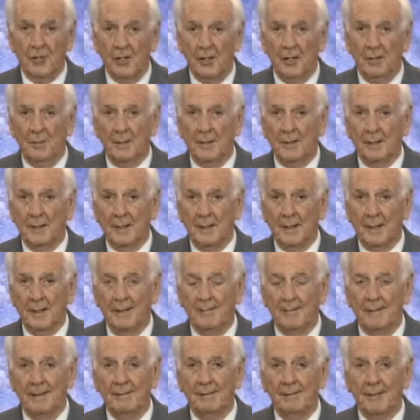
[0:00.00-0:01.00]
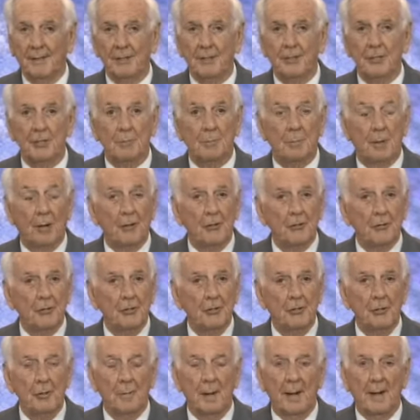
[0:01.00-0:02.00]
watching Abundant Living. This is
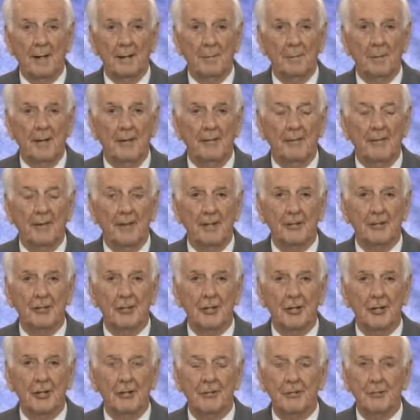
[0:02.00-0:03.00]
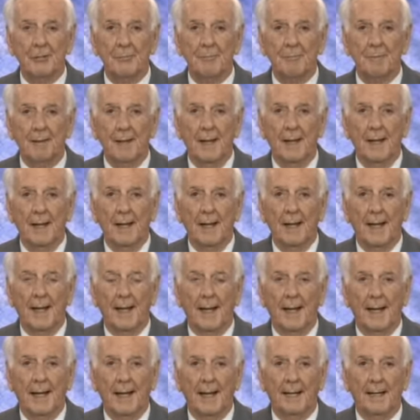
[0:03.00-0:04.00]
brought to you by the Mayfair Church.
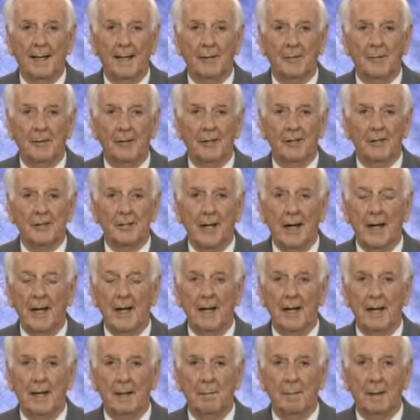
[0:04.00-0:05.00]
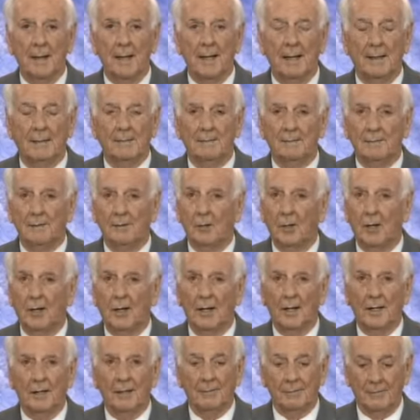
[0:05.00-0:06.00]
And uh, we're excited about
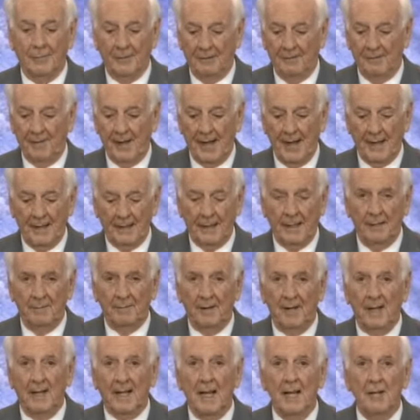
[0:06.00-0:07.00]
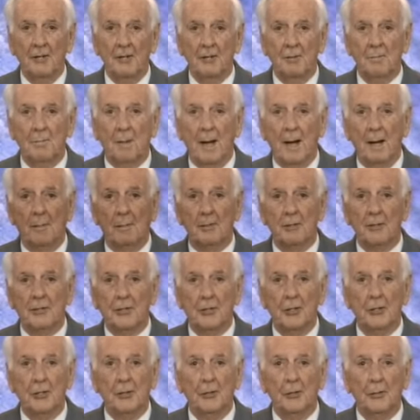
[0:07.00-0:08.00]
uh, the fact that Vacation
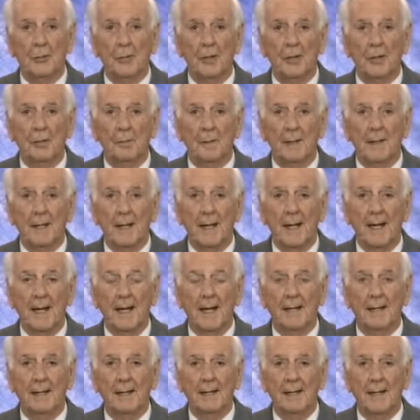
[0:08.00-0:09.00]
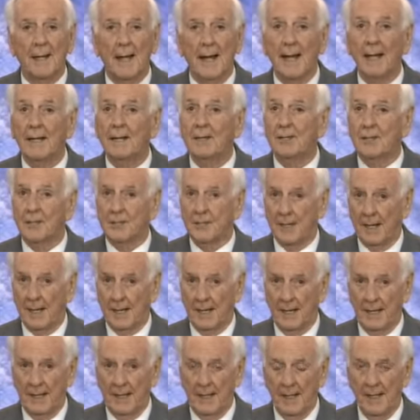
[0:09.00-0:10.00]
Bible School will begin next
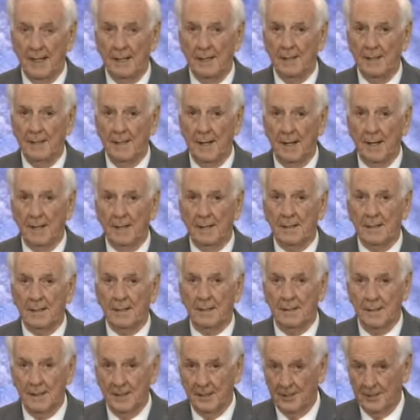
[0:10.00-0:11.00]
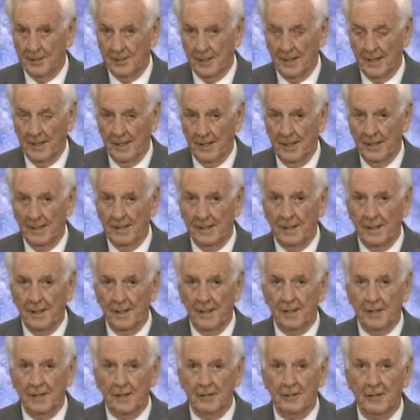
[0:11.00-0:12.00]
Sunday, not this Sunday,
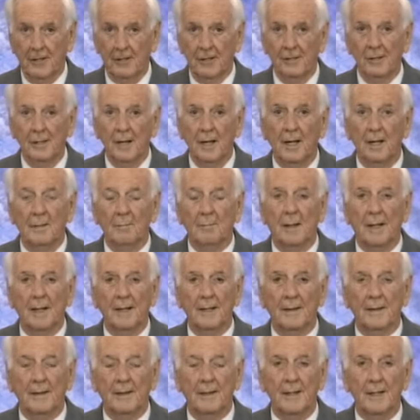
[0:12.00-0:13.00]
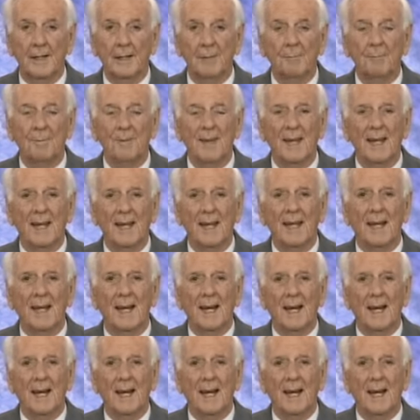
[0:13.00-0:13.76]
the 3rd, but the,